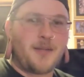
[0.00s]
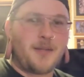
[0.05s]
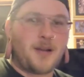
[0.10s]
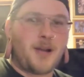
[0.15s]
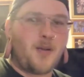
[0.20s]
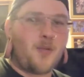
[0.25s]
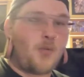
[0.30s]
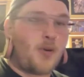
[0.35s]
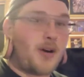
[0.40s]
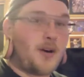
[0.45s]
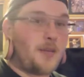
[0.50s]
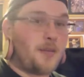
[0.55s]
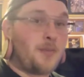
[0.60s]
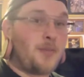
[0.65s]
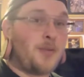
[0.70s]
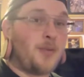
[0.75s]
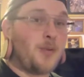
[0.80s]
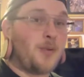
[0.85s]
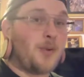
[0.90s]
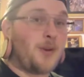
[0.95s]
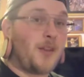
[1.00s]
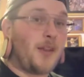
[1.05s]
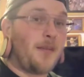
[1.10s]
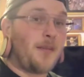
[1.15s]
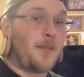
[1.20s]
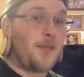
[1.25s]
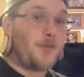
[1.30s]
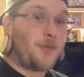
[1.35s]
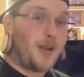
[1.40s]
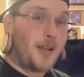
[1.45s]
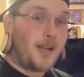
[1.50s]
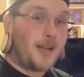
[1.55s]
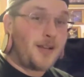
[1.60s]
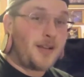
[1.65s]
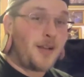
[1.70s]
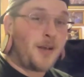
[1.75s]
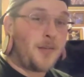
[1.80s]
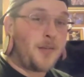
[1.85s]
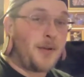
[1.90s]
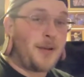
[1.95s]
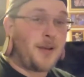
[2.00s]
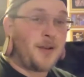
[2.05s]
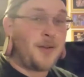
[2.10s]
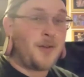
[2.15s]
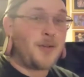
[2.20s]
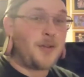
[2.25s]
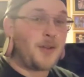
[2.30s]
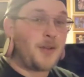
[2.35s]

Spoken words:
I want to pre-order that Marine coming out.